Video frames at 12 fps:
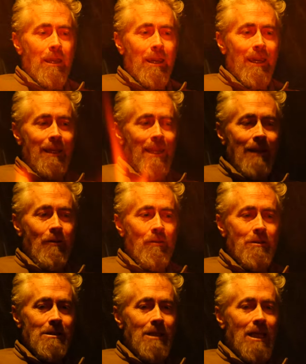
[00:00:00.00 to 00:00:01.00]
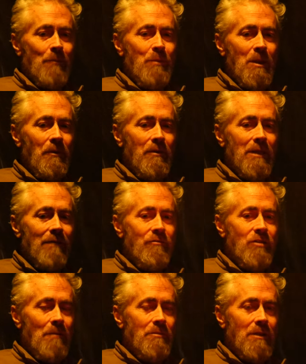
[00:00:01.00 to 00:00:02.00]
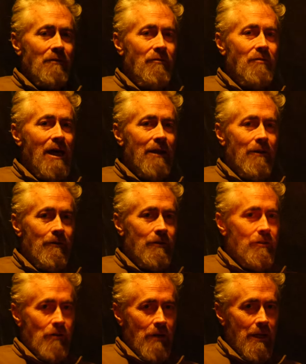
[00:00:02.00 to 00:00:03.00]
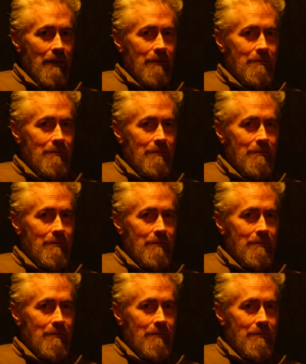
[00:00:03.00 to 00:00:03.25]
And I know there's a lot of people that have jumped on the flat earth train.